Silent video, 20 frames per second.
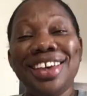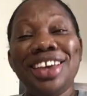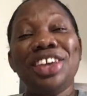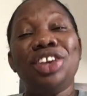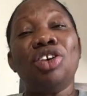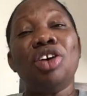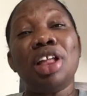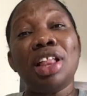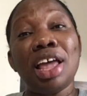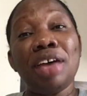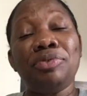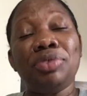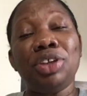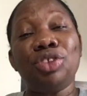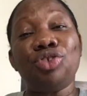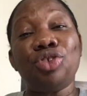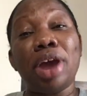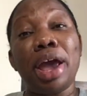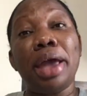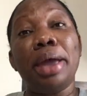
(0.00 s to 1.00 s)
Y'all have to
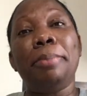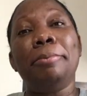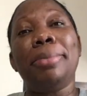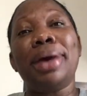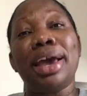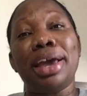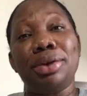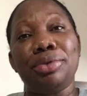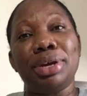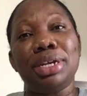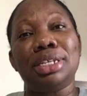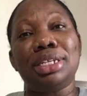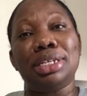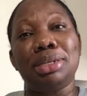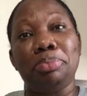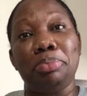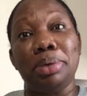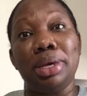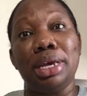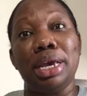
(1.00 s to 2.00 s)
try my
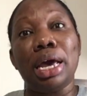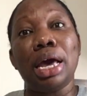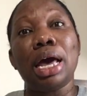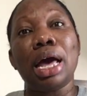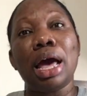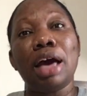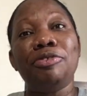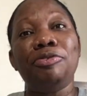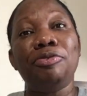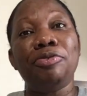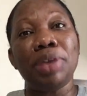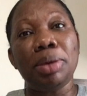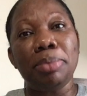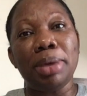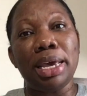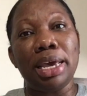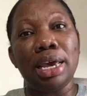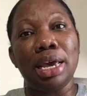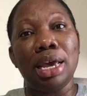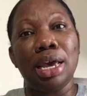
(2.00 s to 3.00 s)
recipe.
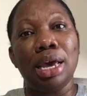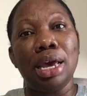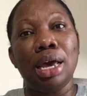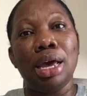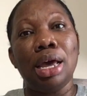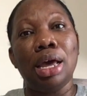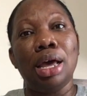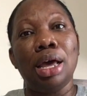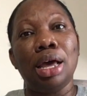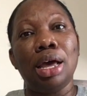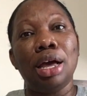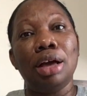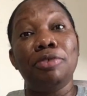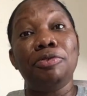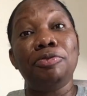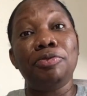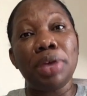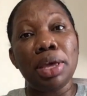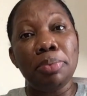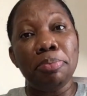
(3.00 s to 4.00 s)
Fimi.
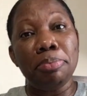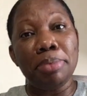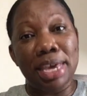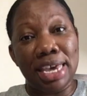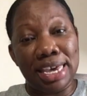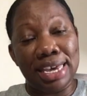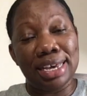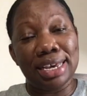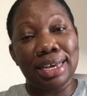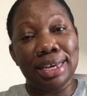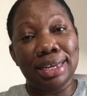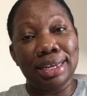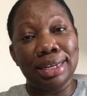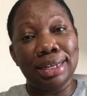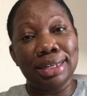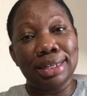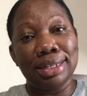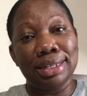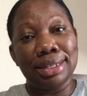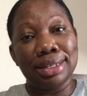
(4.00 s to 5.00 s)
Fimi.
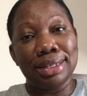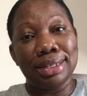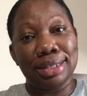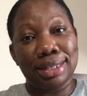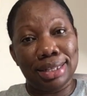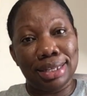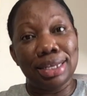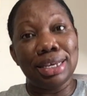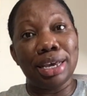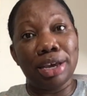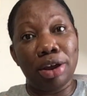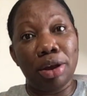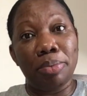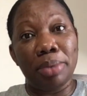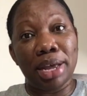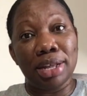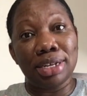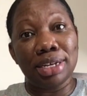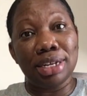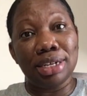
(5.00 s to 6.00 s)
You hear
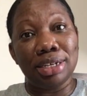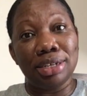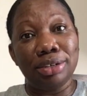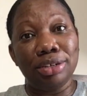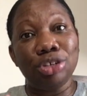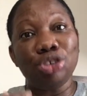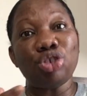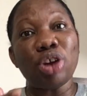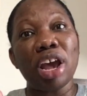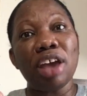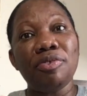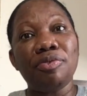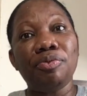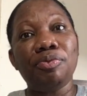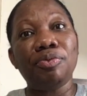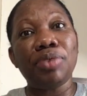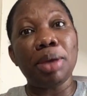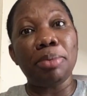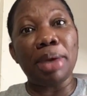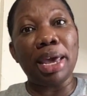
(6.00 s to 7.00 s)
me, I tell you? Try
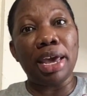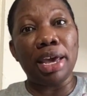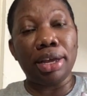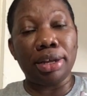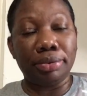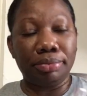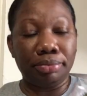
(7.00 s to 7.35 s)
Fimi.